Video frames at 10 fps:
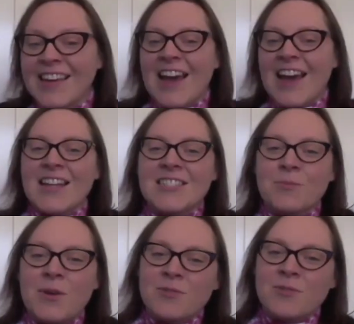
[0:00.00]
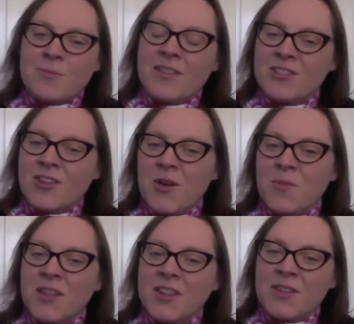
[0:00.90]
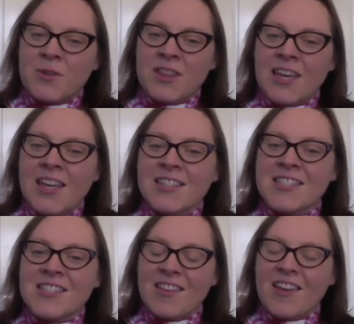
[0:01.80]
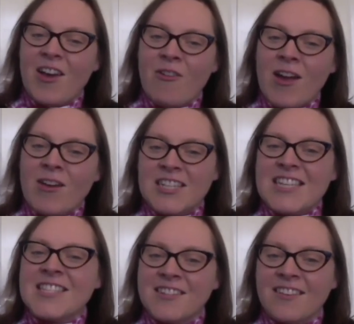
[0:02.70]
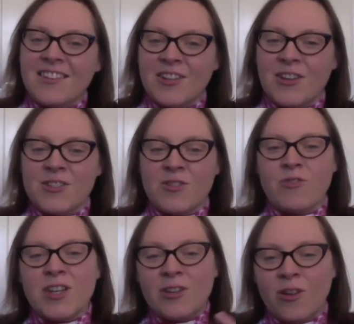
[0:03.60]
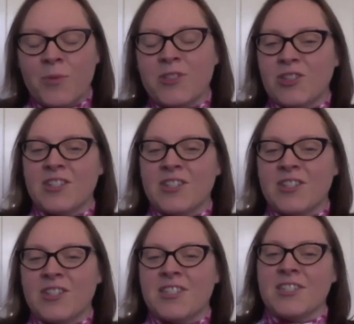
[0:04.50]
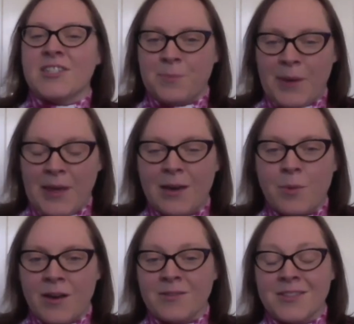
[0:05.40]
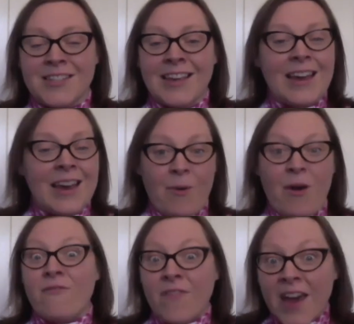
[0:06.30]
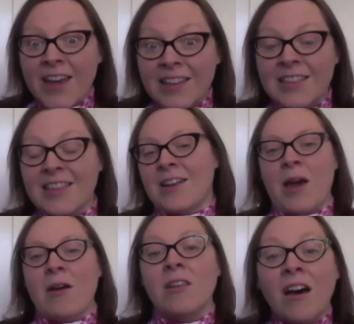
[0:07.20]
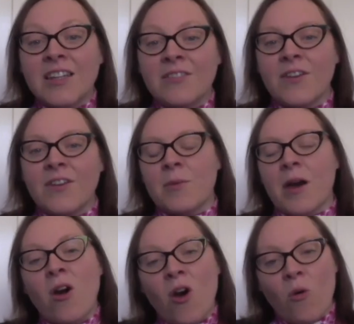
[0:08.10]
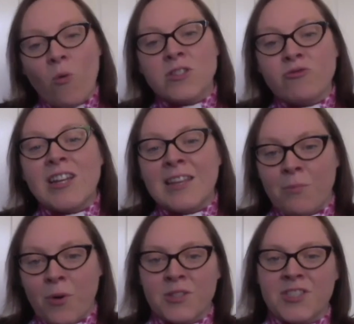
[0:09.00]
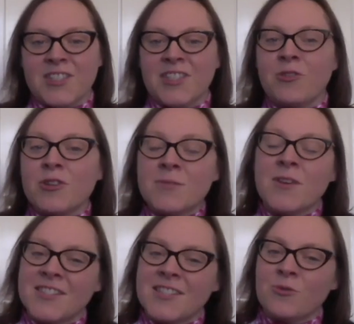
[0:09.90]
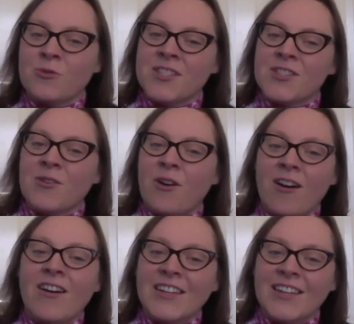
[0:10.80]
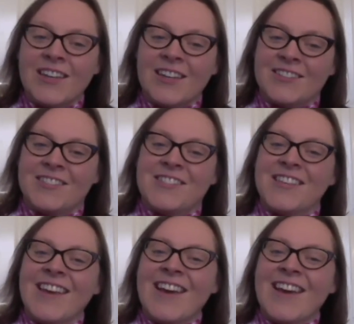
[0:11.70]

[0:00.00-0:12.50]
and to be able to spend the time with the kids around Easter. It's a real opportunity to speak about faith and about life and about what's really important. Christmas is always so high in kids'